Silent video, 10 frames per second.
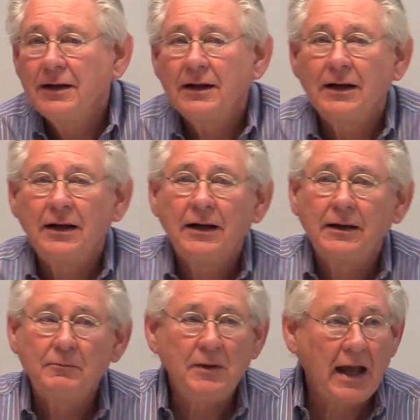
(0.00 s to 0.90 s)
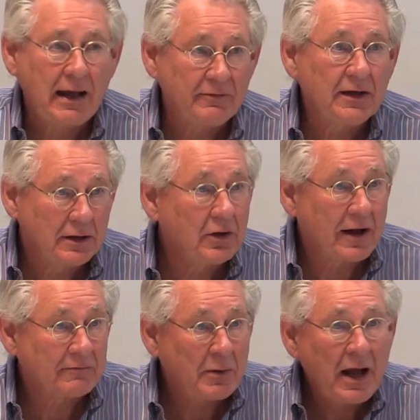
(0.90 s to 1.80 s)
Having a
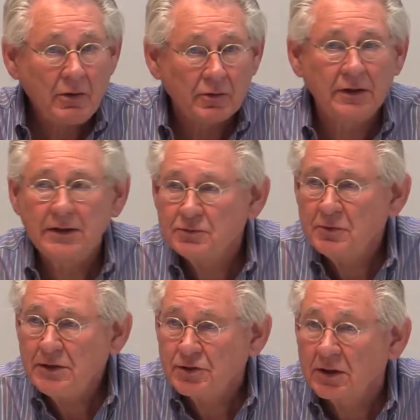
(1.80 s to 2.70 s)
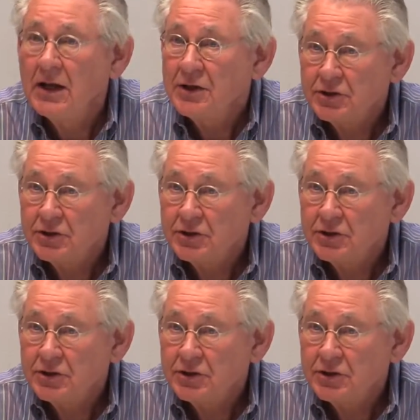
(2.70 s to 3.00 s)
lot of power in his region,